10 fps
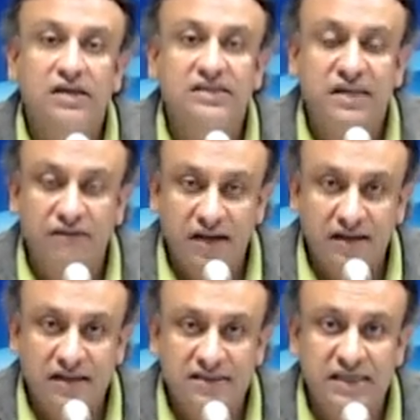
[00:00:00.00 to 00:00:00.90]

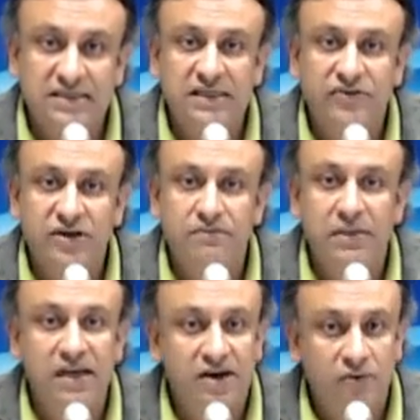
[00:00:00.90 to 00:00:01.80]
763
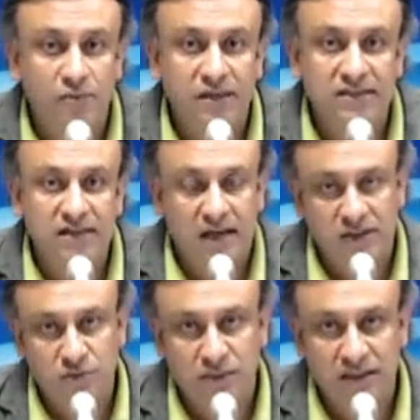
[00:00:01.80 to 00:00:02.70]
billion rupees
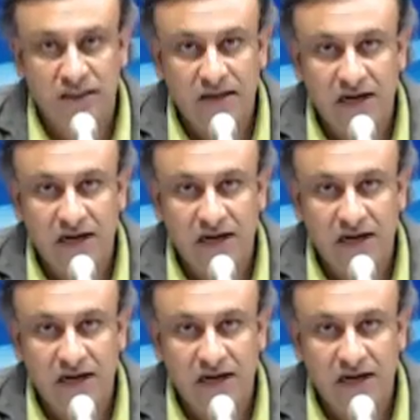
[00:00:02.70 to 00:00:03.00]
last month.